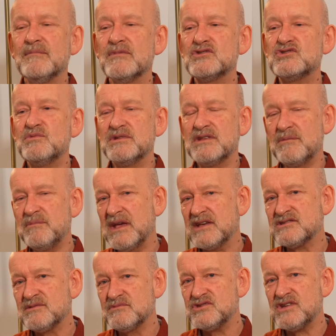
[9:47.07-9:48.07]
So we did make
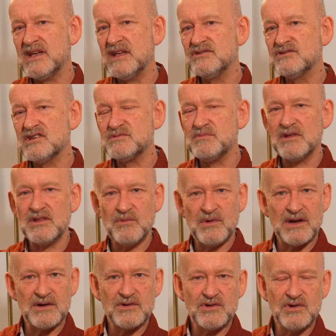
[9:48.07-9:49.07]
some changes, but they
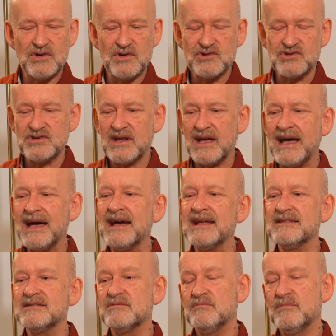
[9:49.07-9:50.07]
weren't huge.
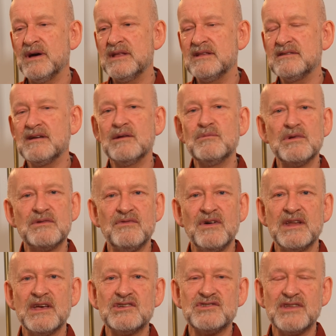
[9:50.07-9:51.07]
And by the time we'd
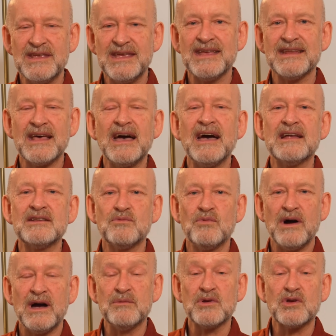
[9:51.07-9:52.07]
finished, Ian had
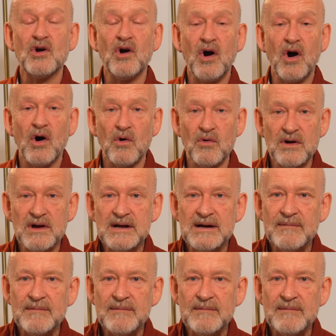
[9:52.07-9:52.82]
what I would call